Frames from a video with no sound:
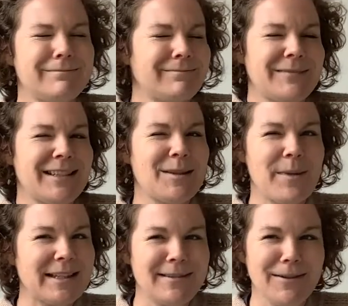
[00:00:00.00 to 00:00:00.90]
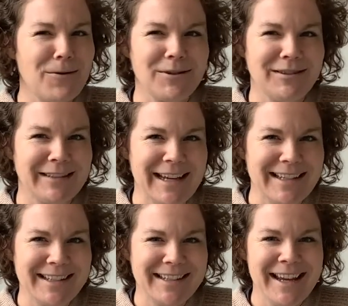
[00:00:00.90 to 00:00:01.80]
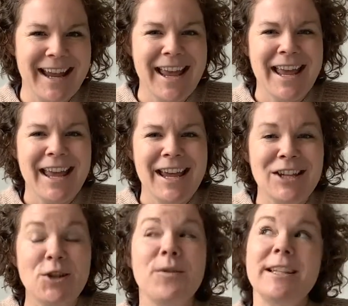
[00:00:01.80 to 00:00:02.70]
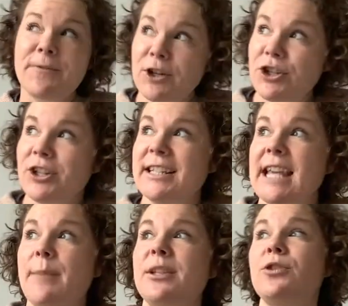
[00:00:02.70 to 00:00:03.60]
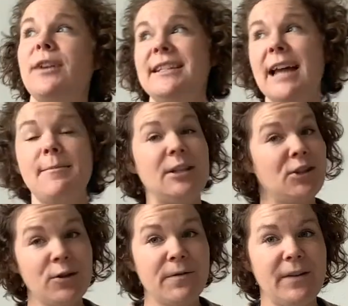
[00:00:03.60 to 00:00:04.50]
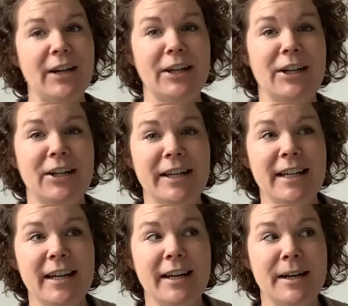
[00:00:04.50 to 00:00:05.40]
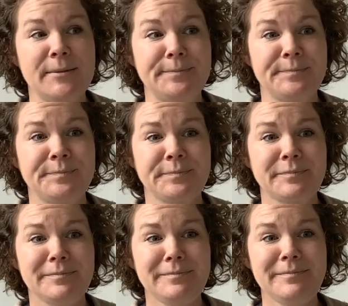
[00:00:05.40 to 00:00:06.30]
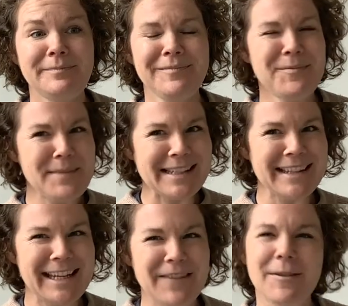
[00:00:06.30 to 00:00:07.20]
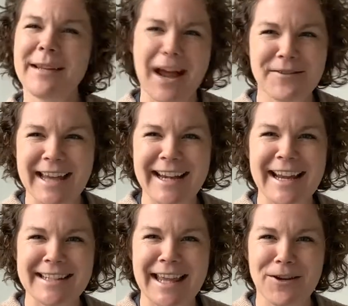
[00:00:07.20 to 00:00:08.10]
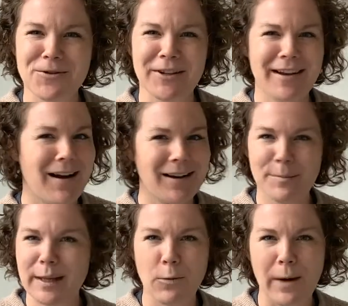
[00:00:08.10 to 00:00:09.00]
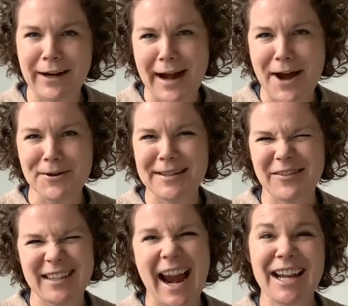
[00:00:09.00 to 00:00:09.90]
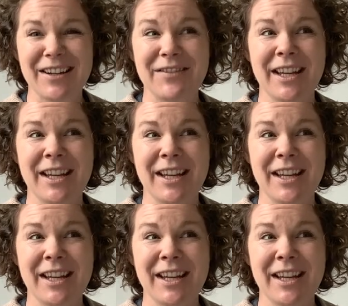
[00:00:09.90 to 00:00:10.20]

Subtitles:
just the best localness. So this furniture consignment store I stopped into, very good. Misleading from the outside, as they usually are. Big warehouse. It was kind of,